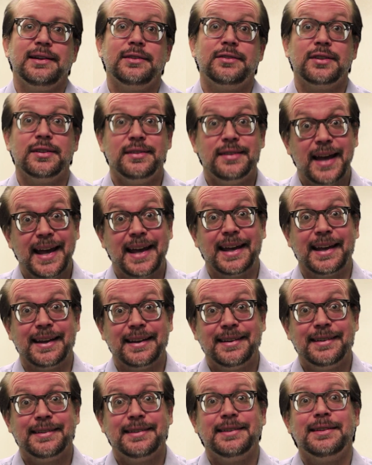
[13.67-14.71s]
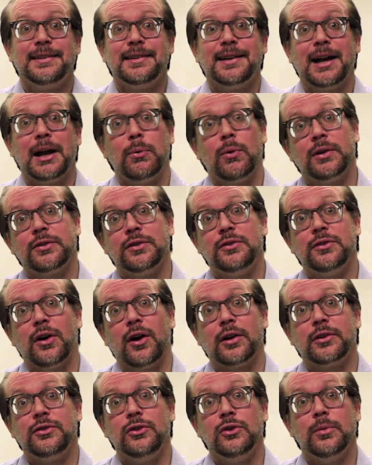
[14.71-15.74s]
Today, I want to
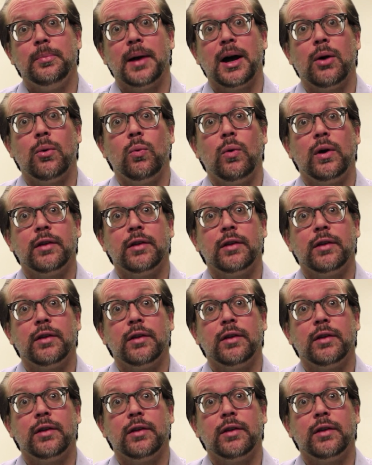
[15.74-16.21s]
talk to you about